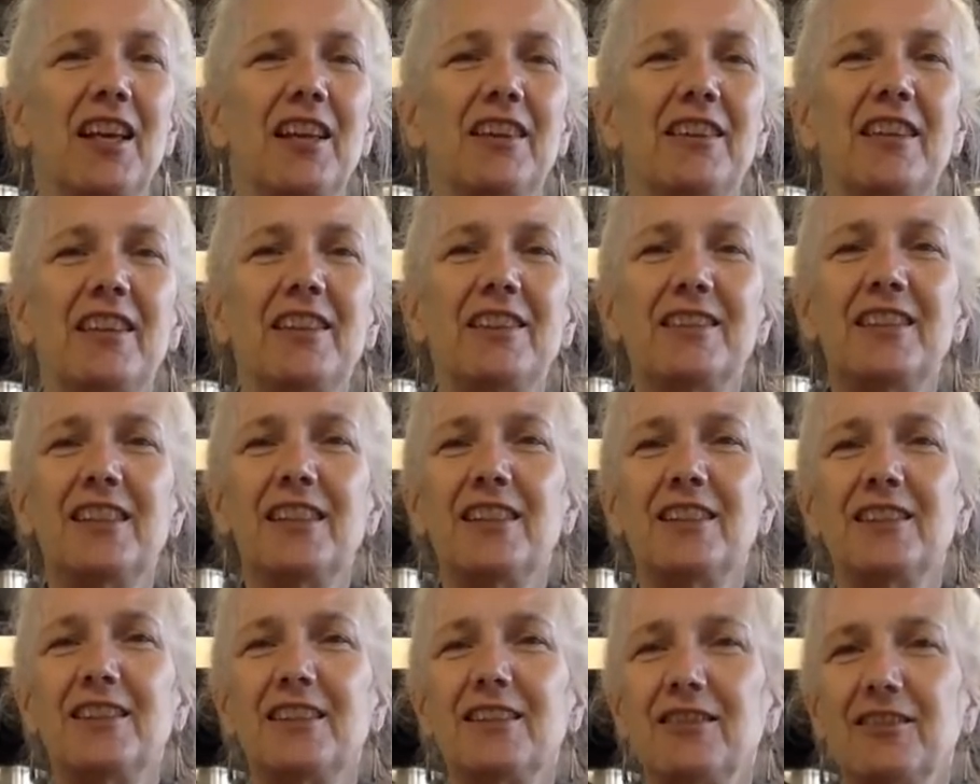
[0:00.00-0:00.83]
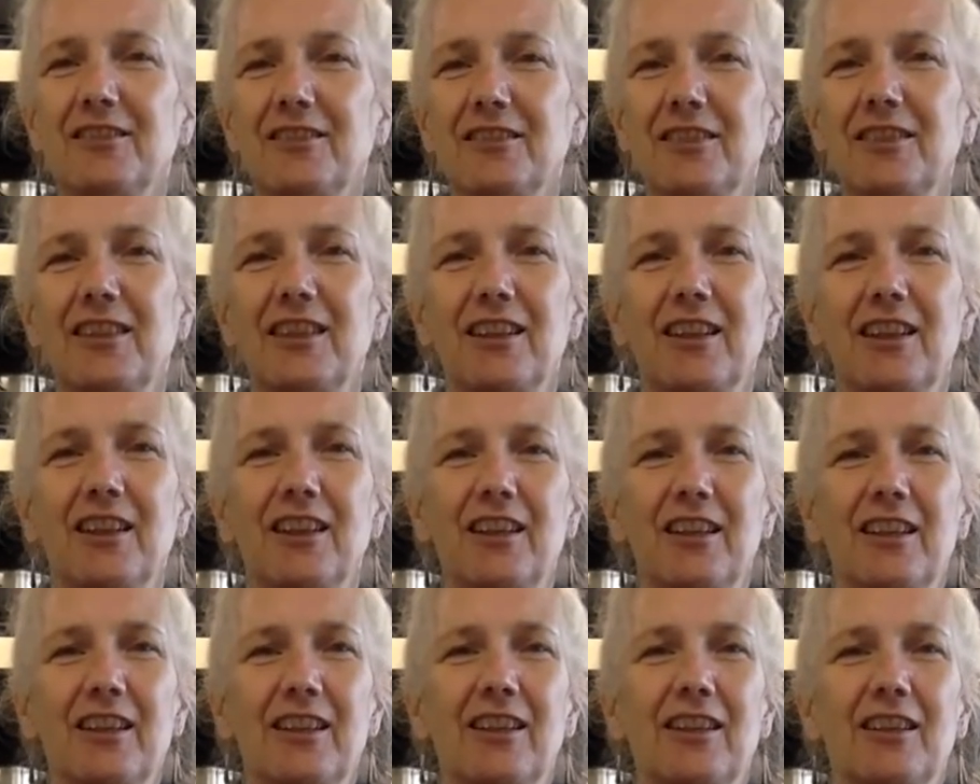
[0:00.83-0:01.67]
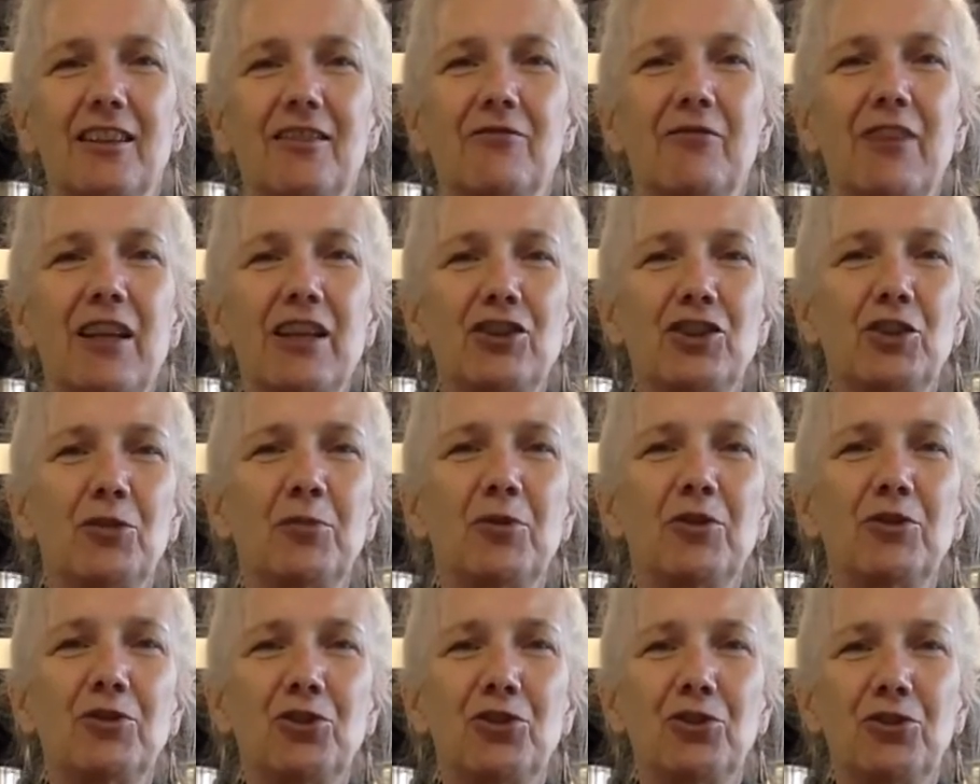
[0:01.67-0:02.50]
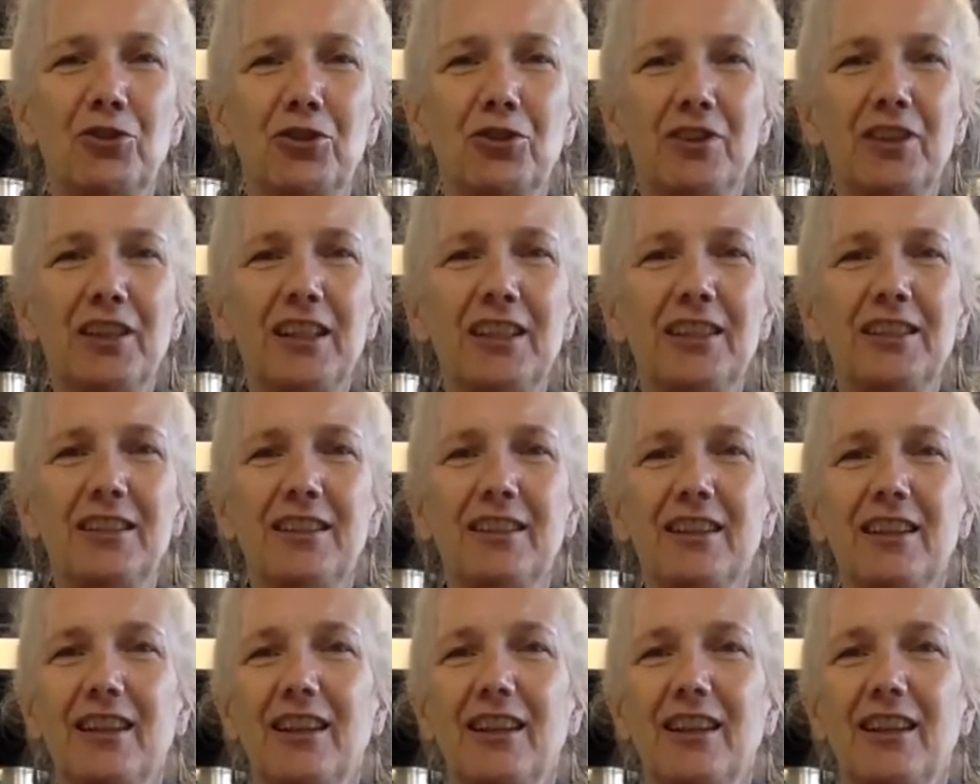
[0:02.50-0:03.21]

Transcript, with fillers: This is vegetable shortening.